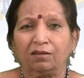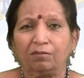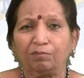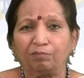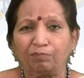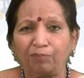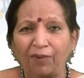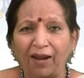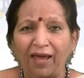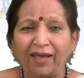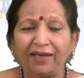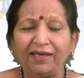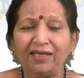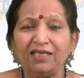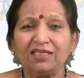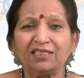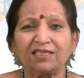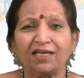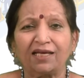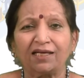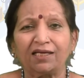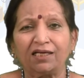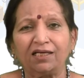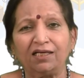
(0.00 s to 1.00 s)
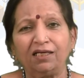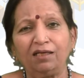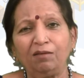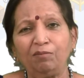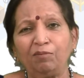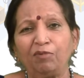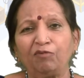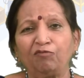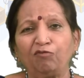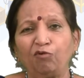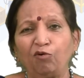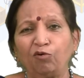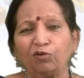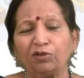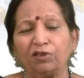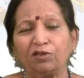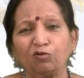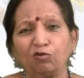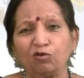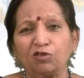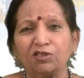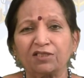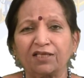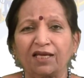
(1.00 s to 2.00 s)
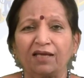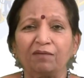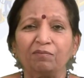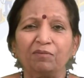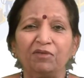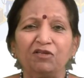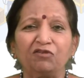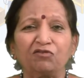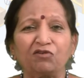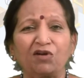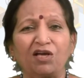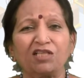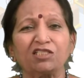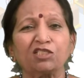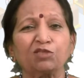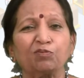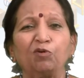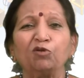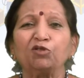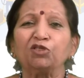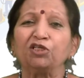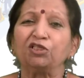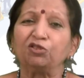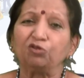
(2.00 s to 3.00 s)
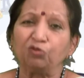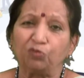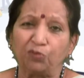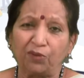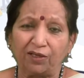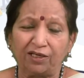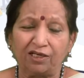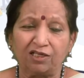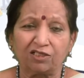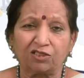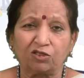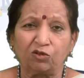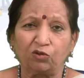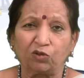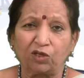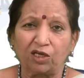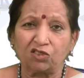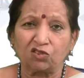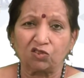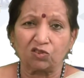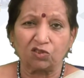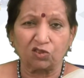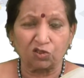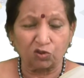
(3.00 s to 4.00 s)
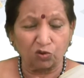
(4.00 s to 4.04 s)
planning cycle before the goods can be transported to various locations.